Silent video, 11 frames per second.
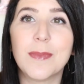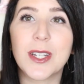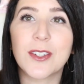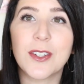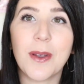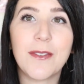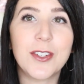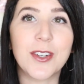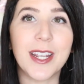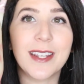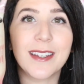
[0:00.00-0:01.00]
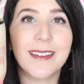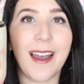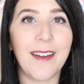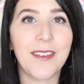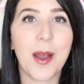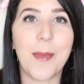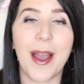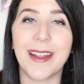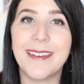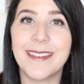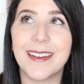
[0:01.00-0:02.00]
Be sure you have a drink I've got
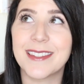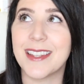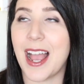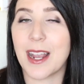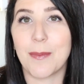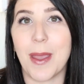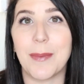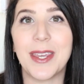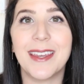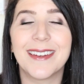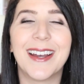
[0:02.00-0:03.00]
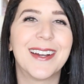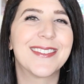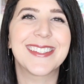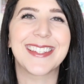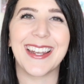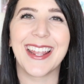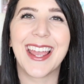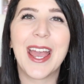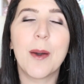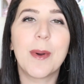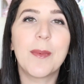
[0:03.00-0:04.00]
mine, a snack maybe, I'm just kidding,
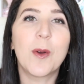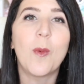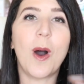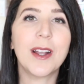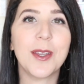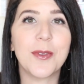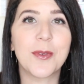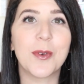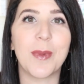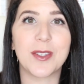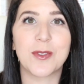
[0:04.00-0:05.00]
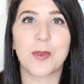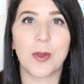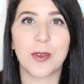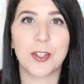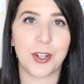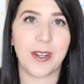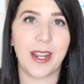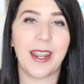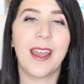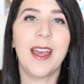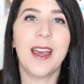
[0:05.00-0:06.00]
but I'm gonna walk you through my stroller
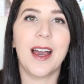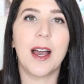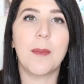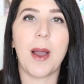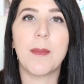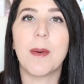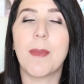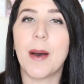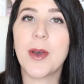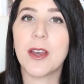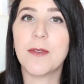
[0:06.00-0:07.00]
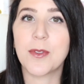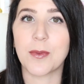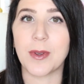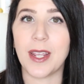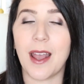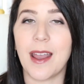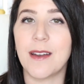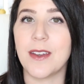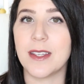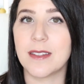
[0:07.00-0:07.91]
journey. Um, I'm a mama of three, I have a